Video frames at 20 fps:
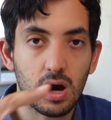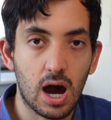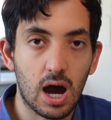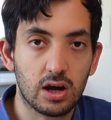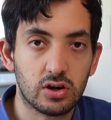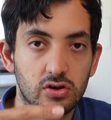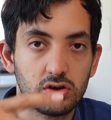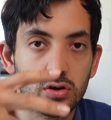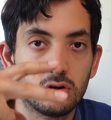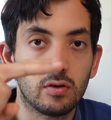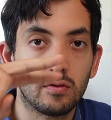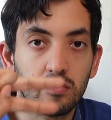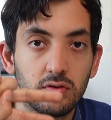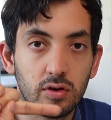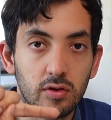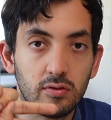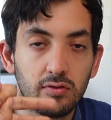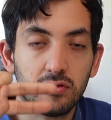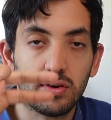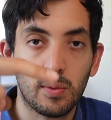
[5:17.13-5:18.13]
action of
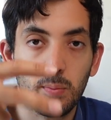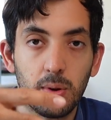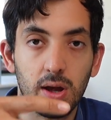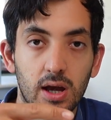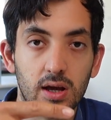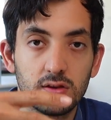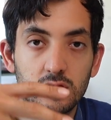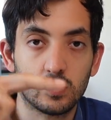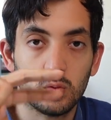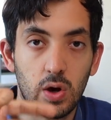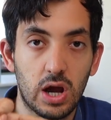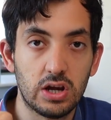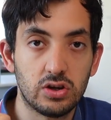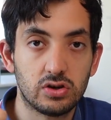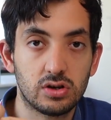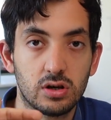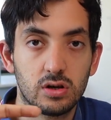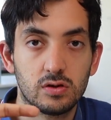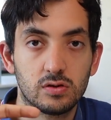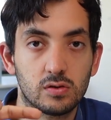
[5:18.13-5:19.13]
you flipping a switch.